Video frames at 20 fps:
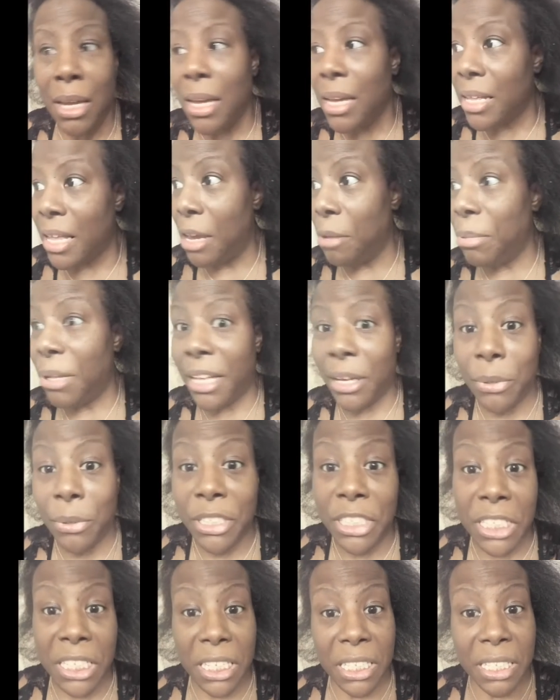They'll be like, well,
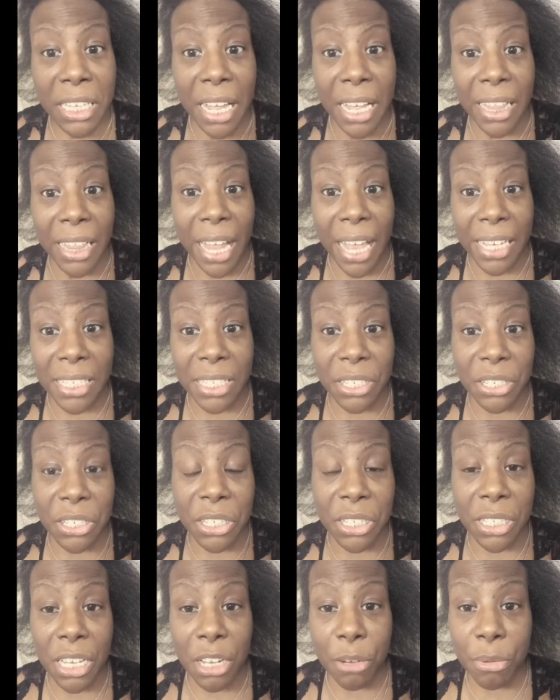she's not licensed,
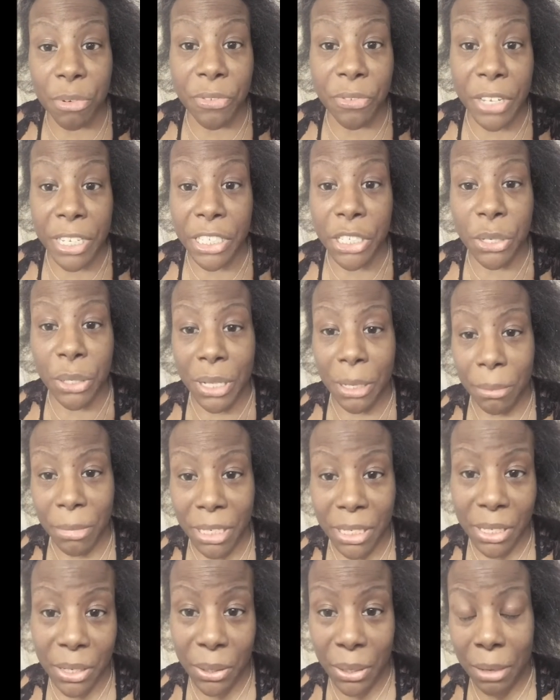she's not professional. Let me
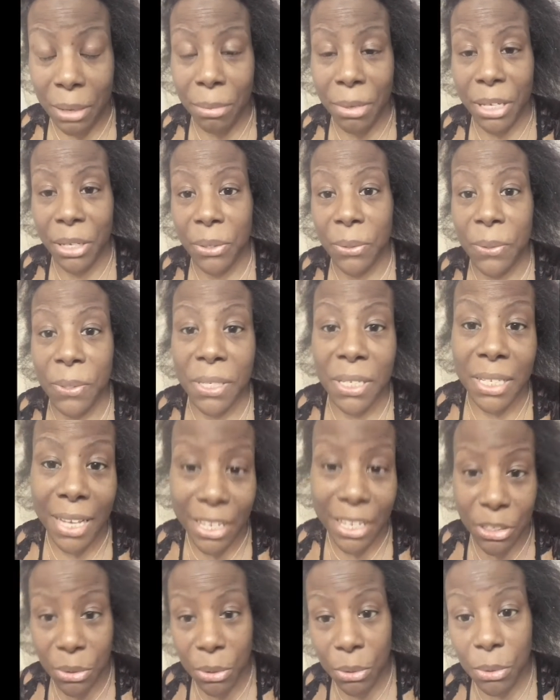tell you, I've been using
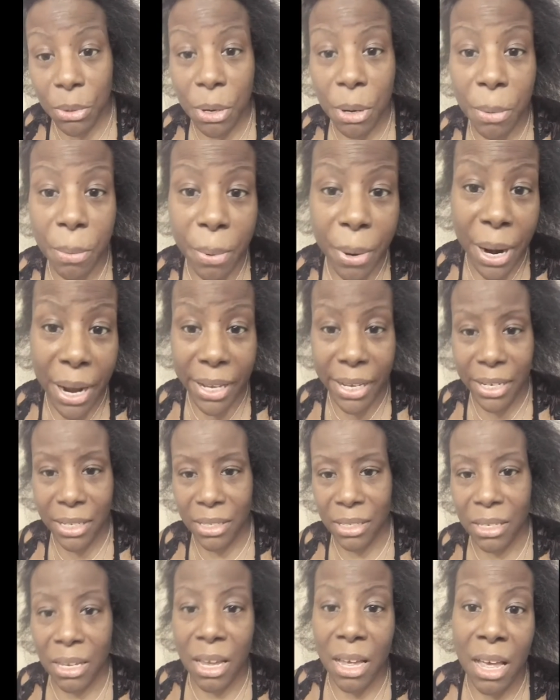natural
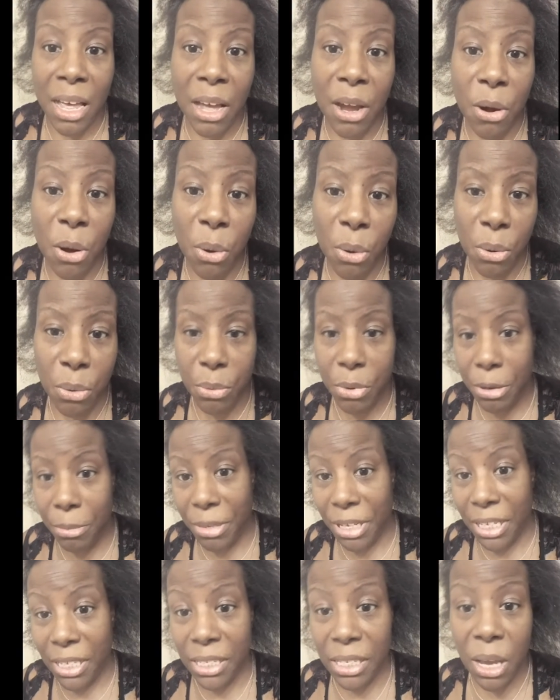products, home
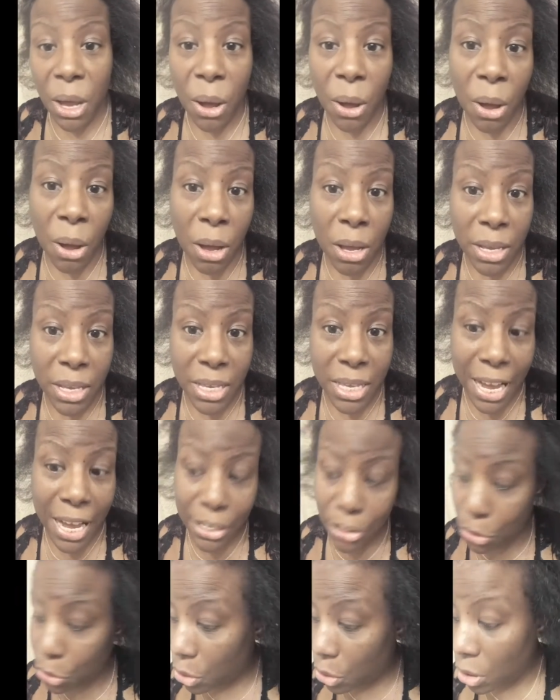remedies,
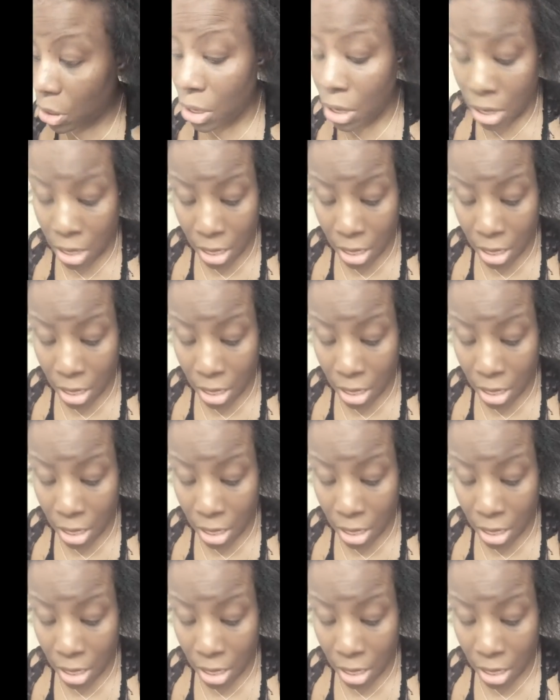natural